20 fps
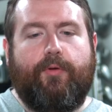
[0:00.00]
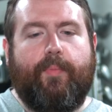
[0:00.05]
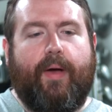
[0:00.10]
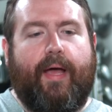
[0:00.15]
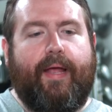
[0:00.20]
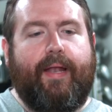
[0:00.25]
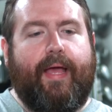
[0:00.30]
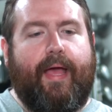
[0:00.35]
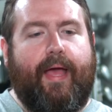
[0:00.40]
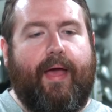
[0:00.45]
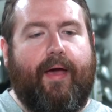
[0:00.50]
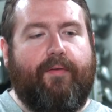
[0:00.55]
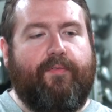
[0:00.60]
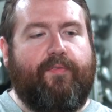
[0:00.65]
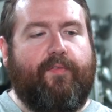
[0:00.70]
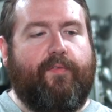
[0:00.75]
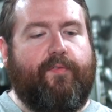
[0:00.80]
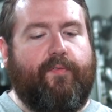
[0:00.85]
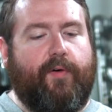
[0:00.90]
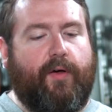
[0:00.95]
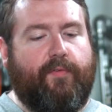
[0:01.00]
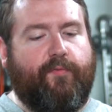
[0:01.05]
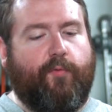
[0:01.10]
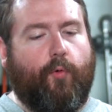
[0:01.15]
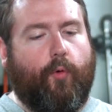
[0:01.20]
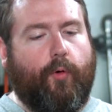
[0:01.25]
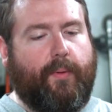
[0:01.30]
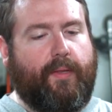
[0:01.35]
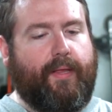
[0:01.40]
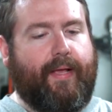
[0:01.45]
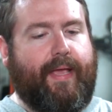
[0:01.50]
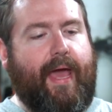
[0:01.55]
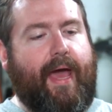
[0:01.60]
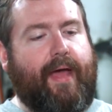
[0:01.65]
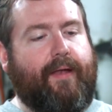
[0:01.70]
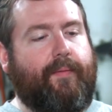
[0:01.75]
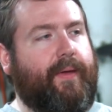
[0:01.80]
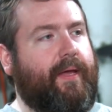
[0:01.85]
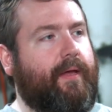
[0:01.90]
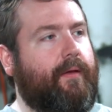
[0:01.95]
might have a formal
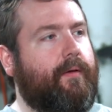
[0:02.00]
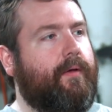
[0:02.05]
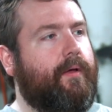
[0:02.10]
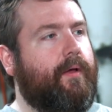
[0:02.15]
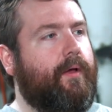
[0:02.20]
academy